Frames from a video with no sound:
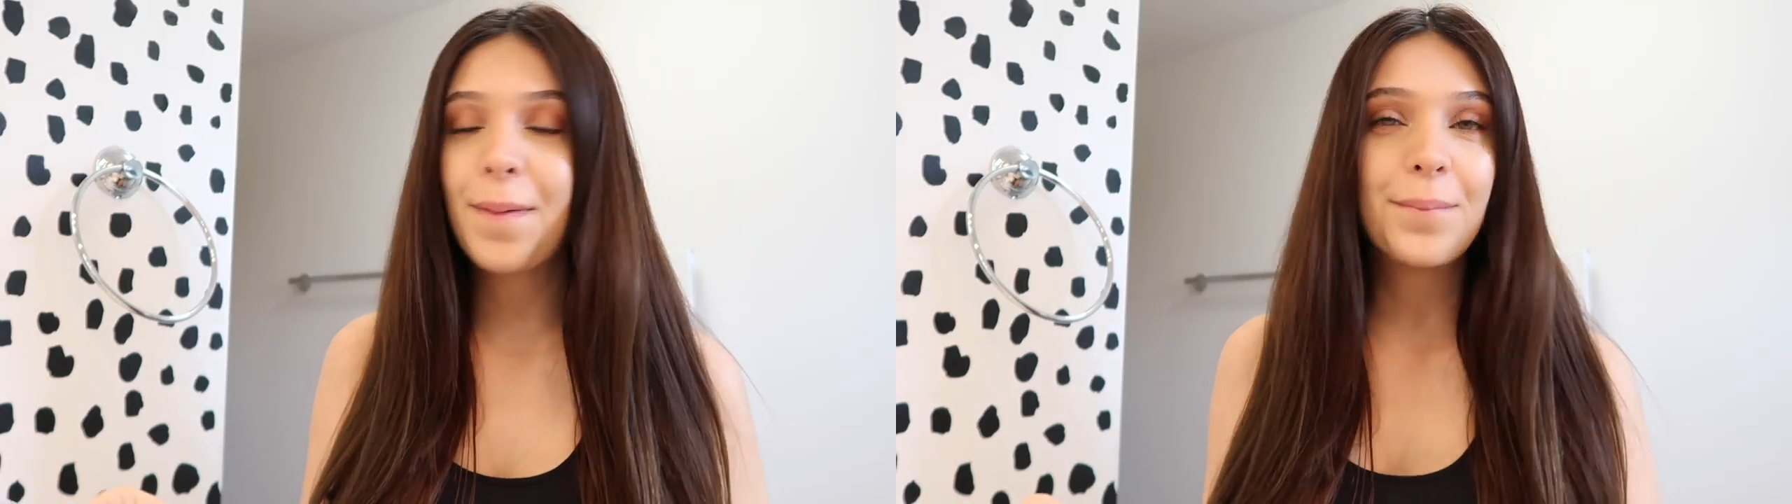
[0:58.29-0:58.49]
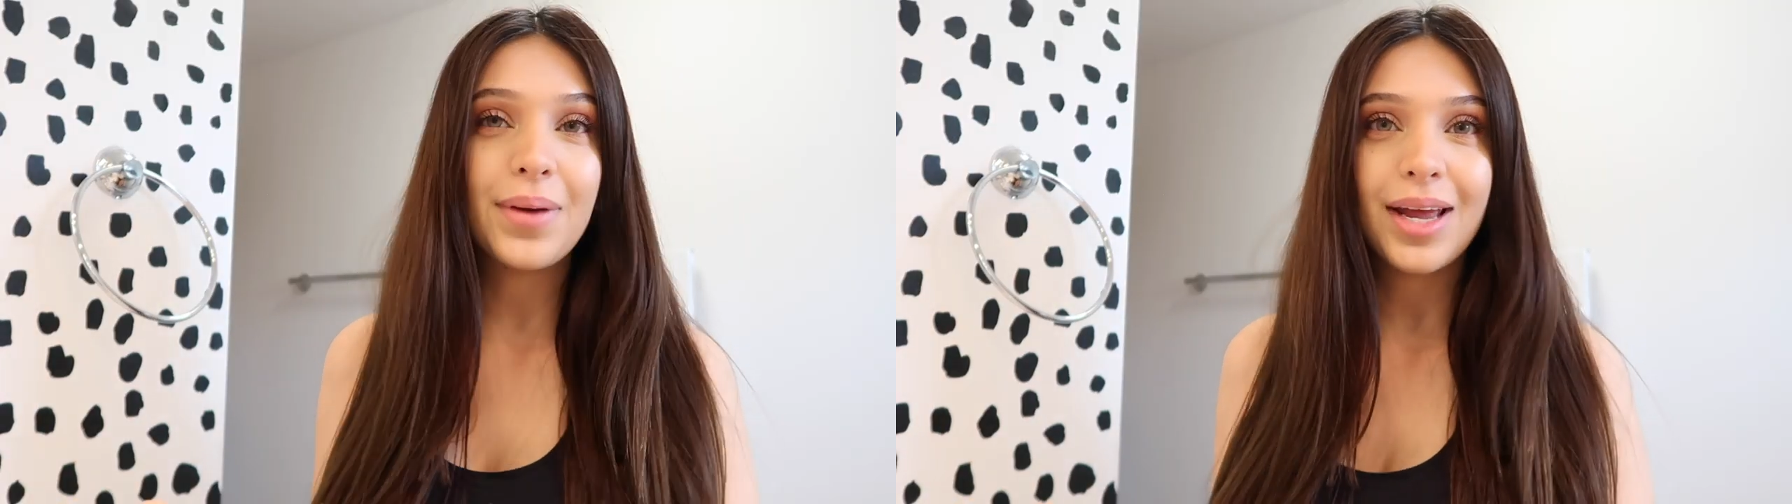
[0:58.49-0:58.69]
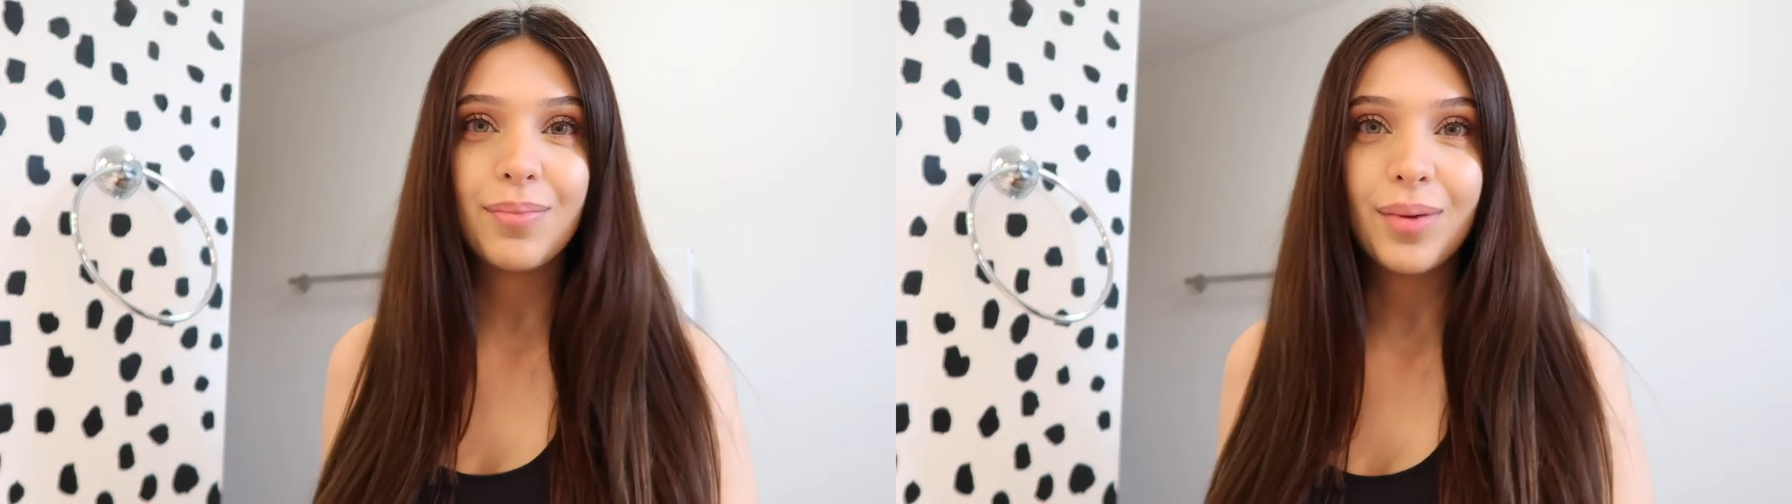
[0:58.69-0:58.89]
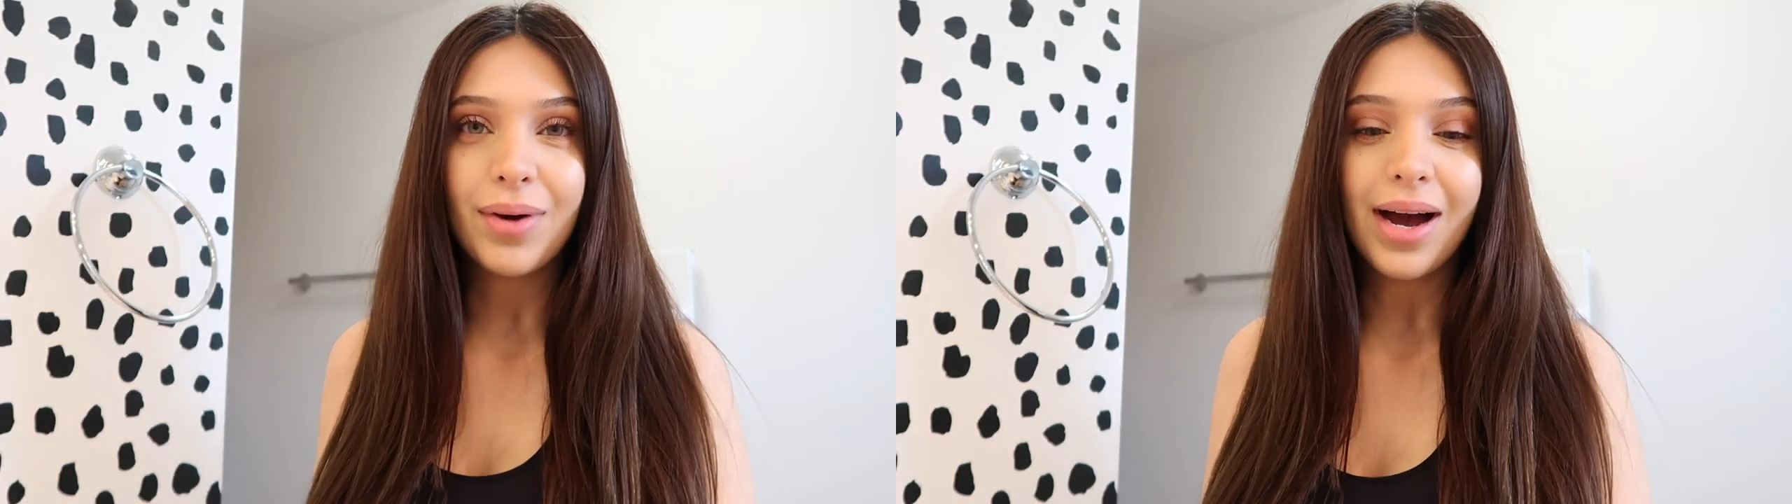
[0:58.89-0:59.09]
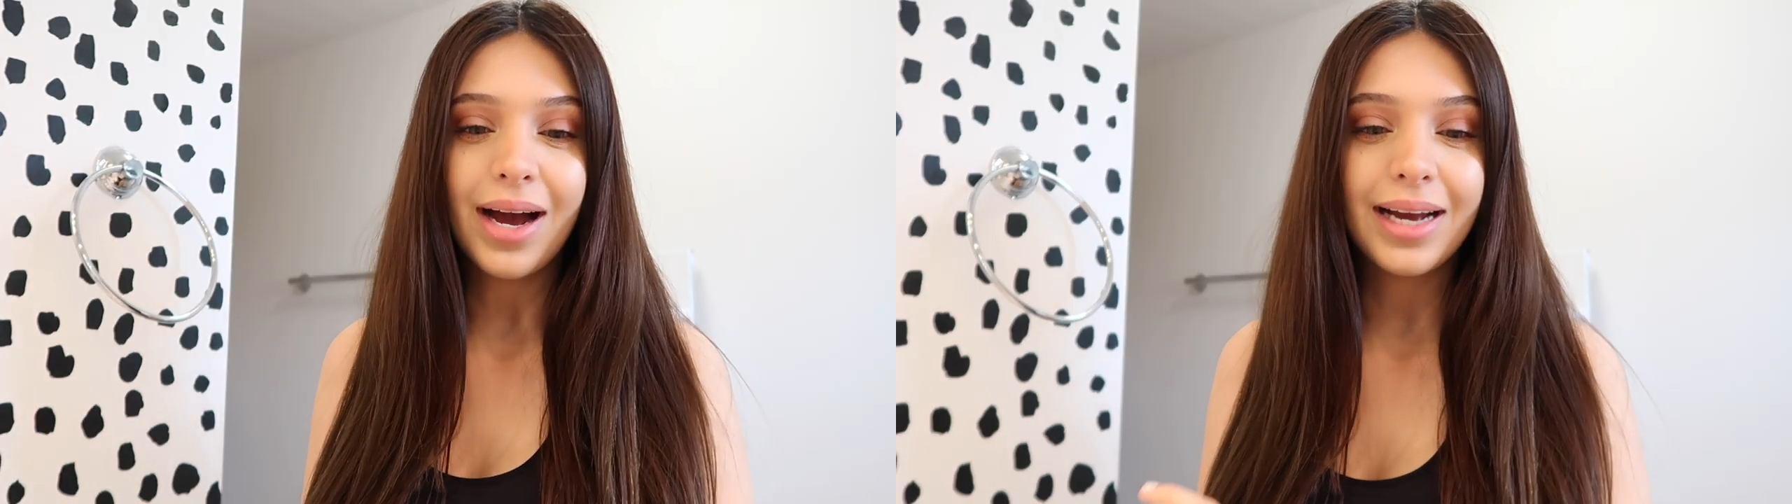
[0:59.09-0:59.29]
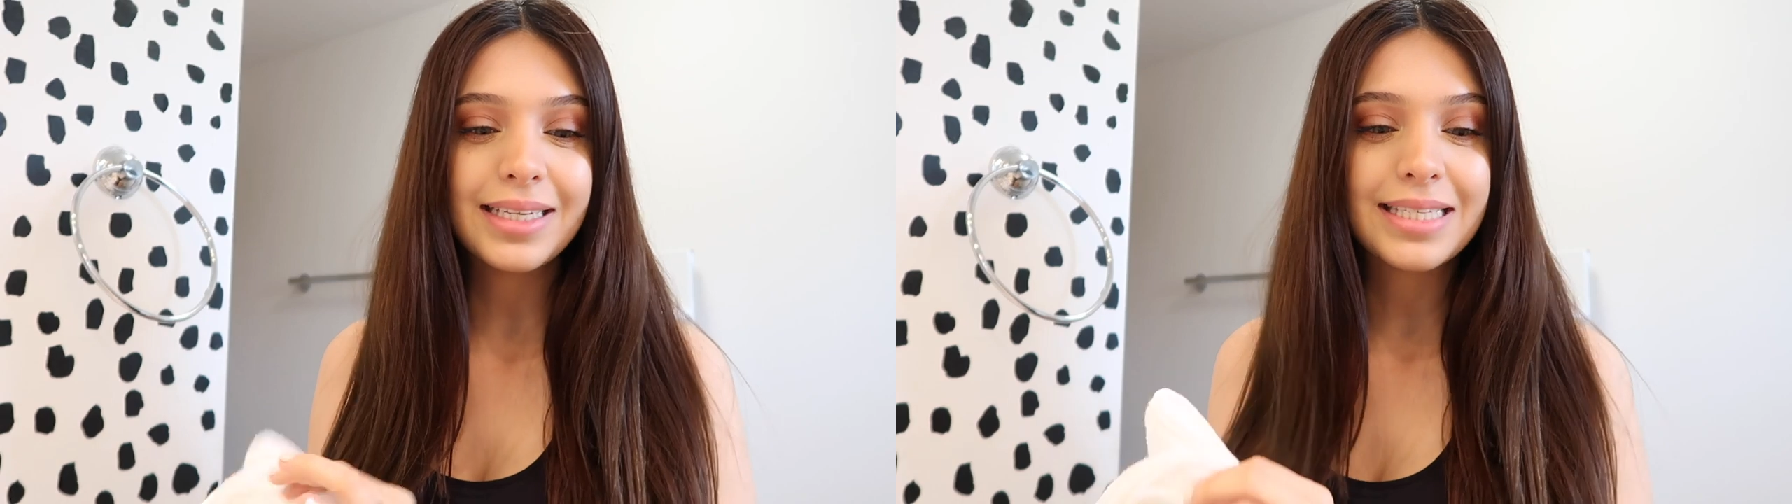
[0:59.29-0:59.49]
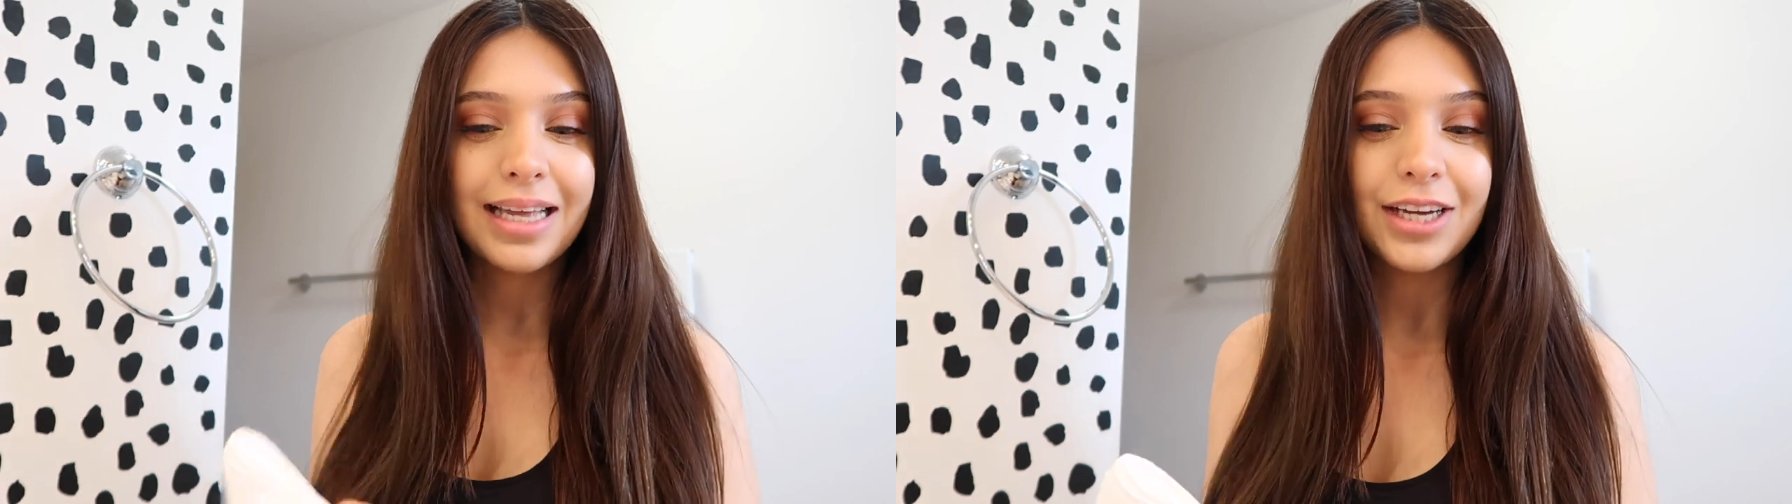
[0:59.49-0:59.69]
made me buy